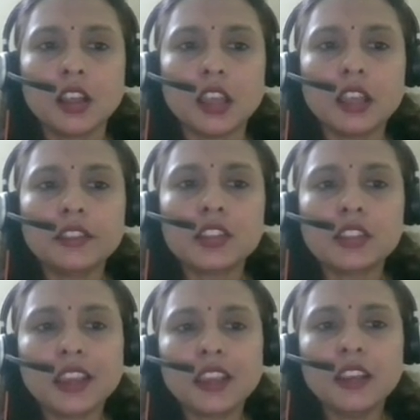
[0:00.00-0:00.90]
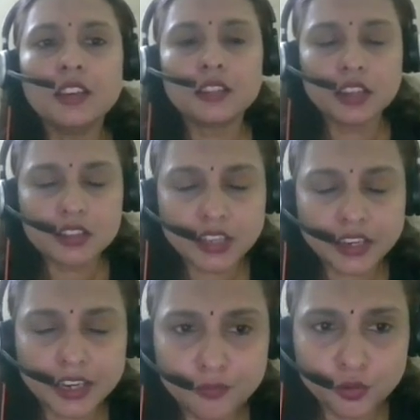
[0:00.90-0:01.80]
And the second, there is a
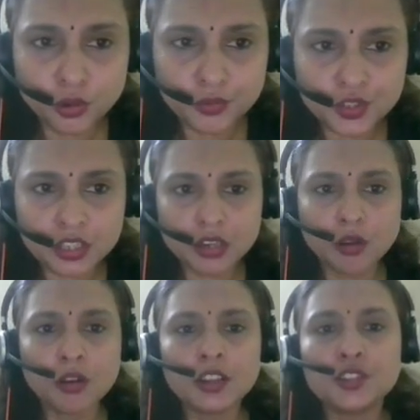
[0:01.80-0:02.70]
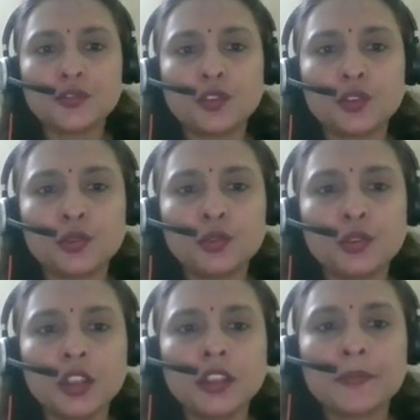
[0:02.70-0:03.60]
second flow, which is an orange flow.
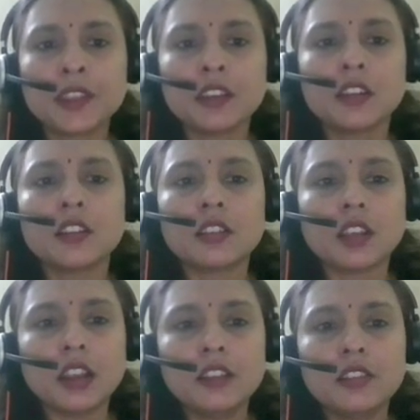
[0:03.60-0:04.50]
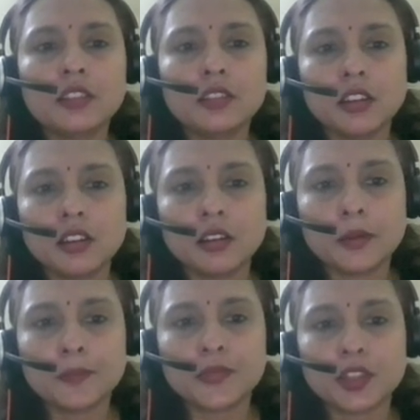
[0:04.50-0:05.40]
And the
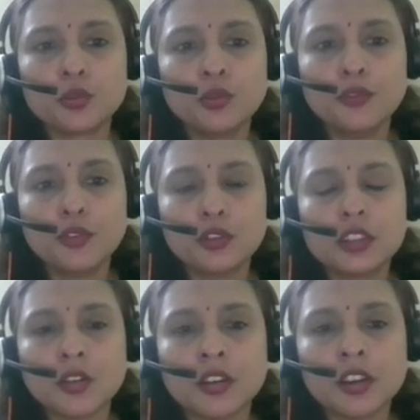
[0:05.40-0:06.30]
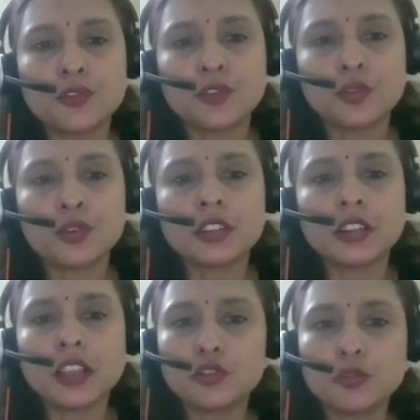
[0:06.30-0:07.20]
um, rule for this orange flow is
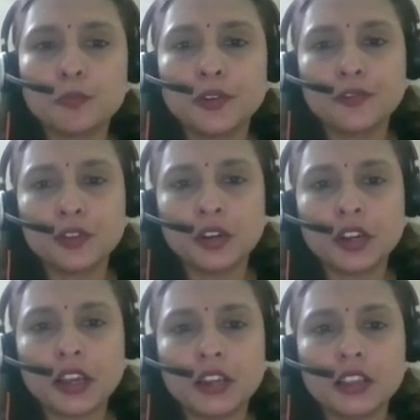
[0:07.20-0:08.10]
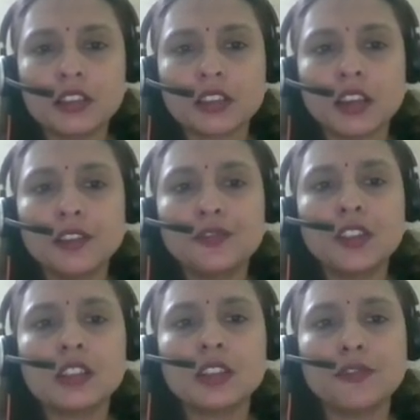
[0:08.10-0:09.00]
it has to prefer red links. And if
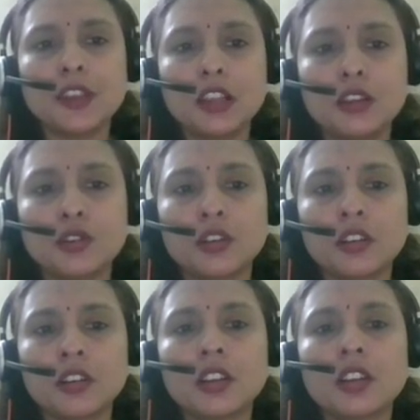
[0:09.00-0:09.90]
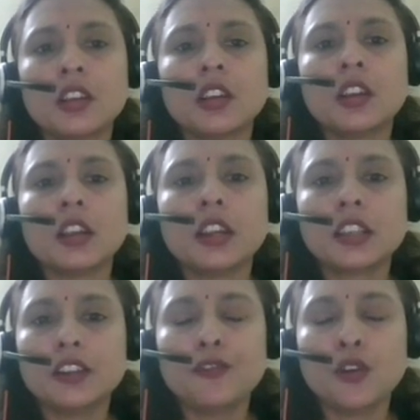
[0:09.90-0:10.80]
there is a failure, it
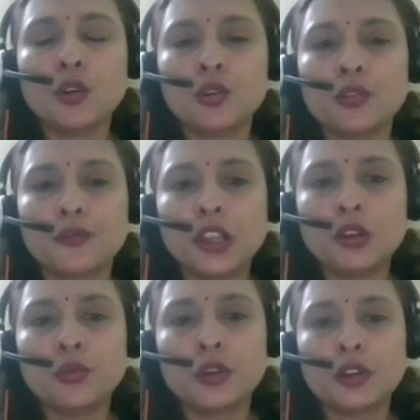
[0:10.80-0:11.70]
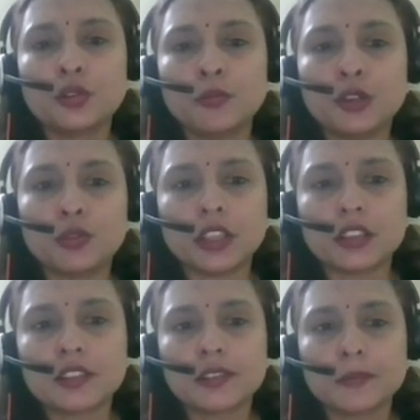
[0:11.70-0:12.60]
can follow fail over to blue links.